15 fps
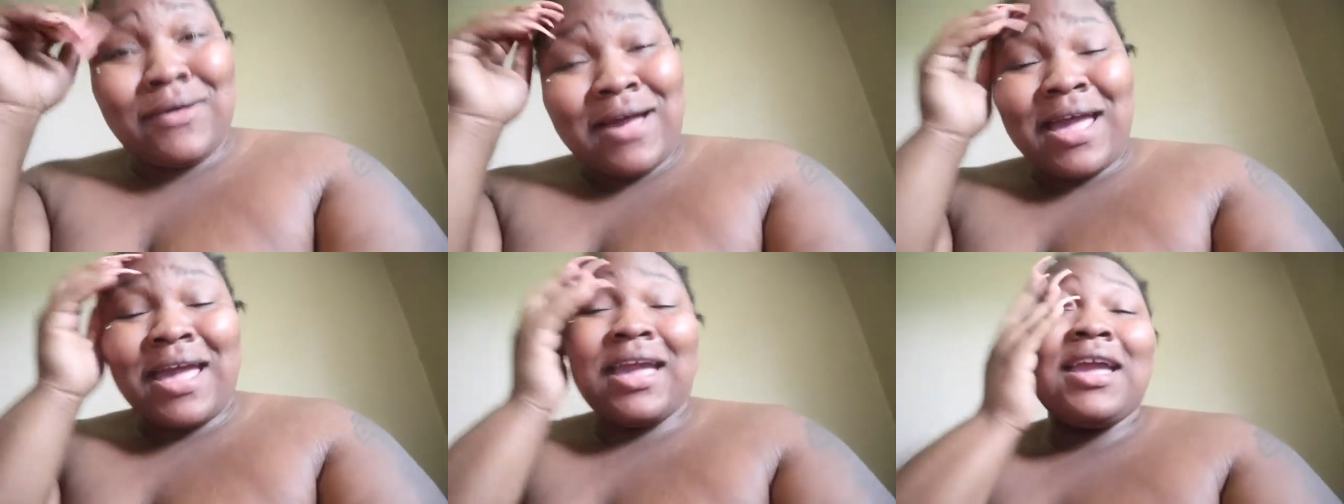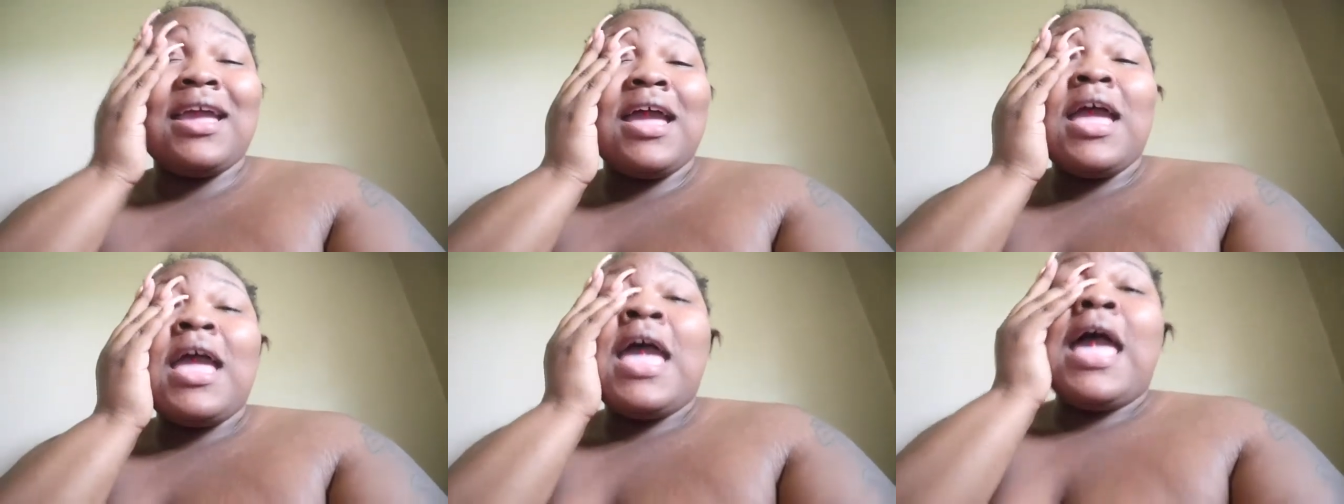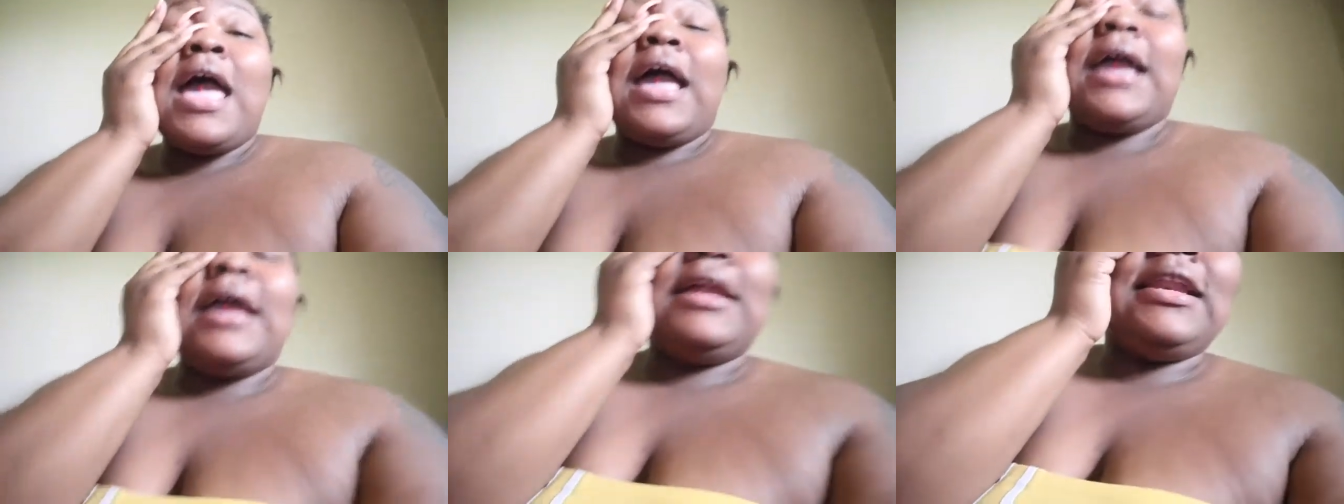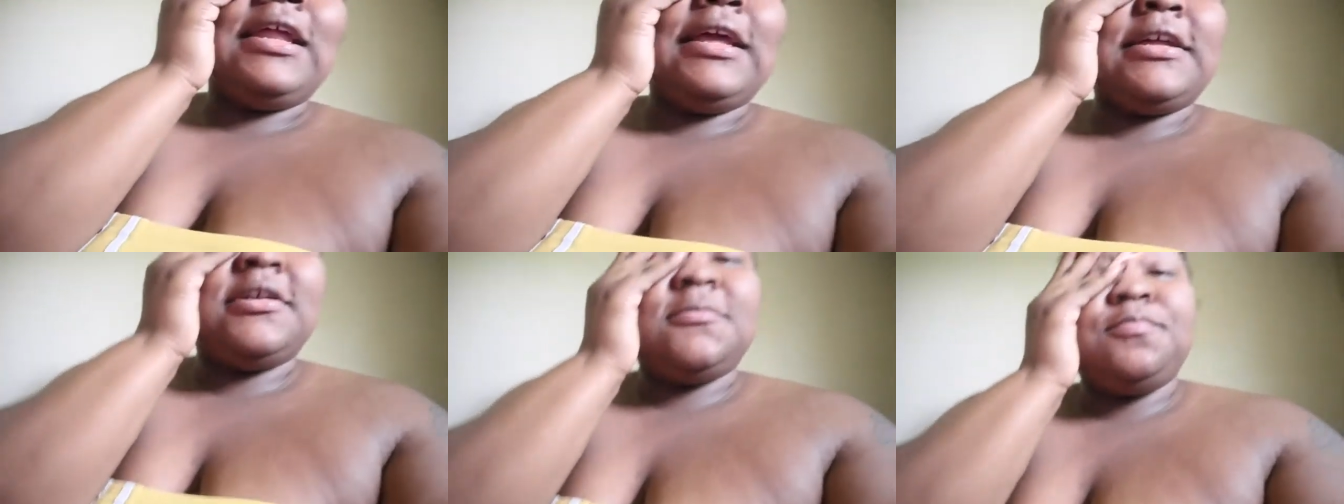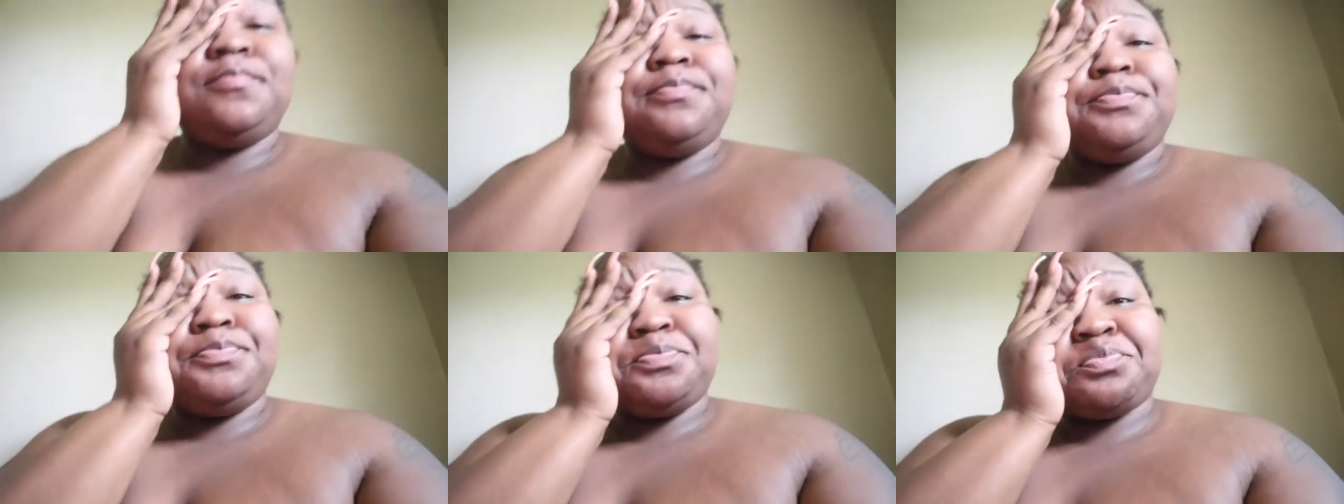okay? And
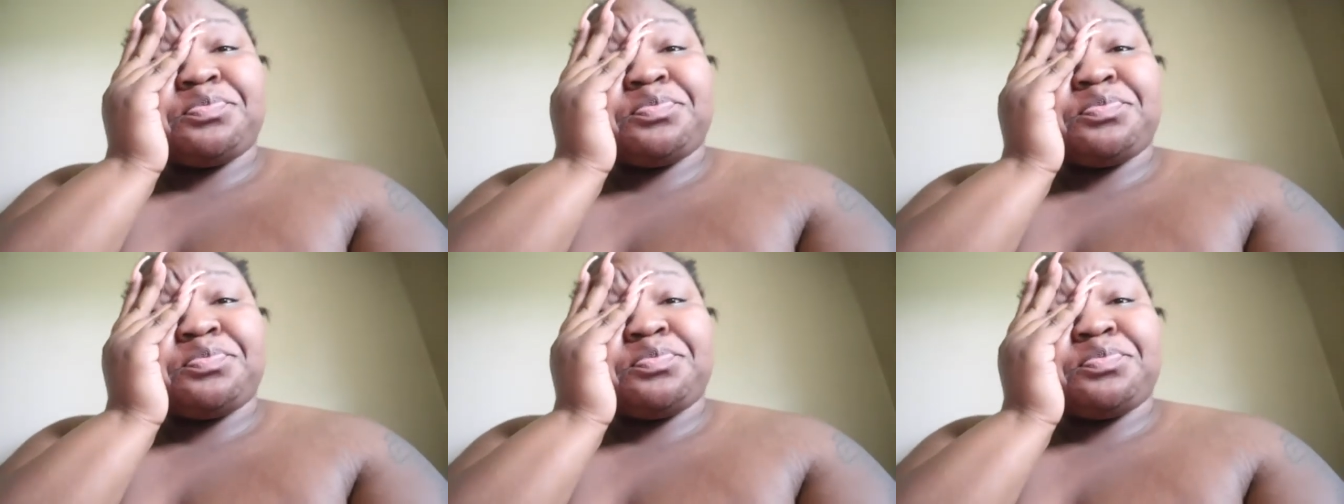then